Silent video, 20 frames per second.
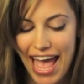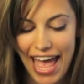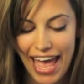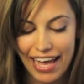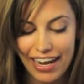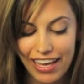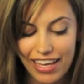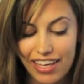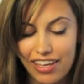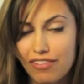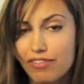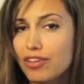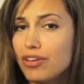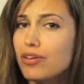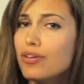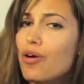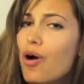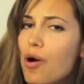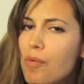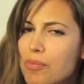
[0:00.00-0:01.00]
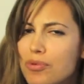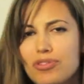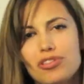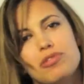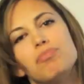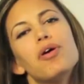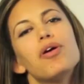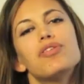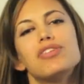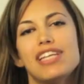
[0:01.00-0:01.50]
And I even
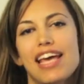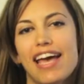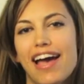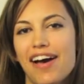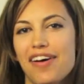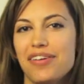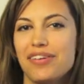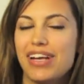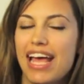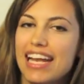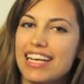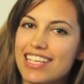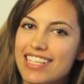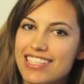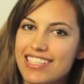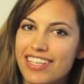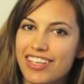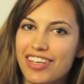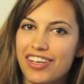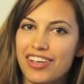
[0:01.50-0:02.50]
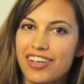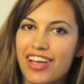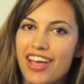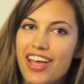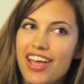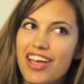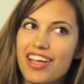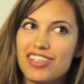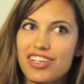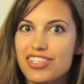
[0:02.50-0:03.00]
almost broke down and considered
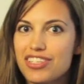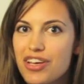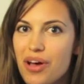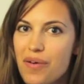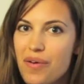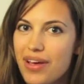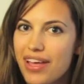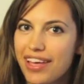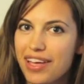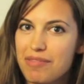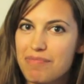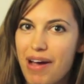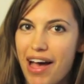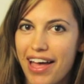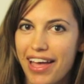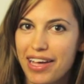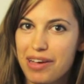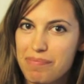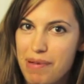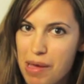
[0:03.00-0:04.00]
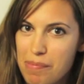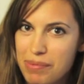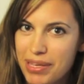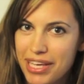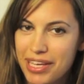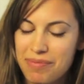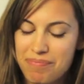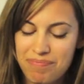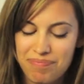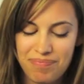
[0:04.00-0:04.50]
just going and buying a
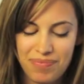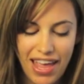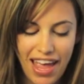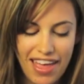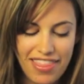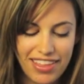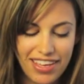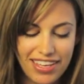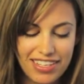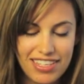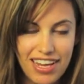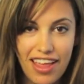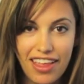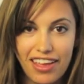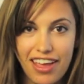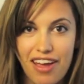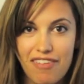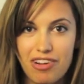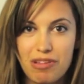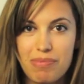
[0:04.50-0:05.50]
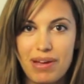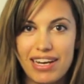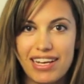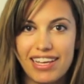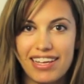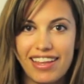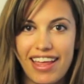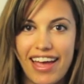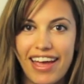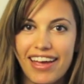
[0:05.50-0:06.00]
puppy and then telling
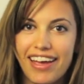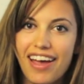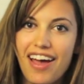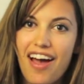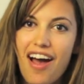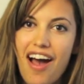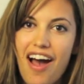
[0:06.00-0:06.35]
everybody like,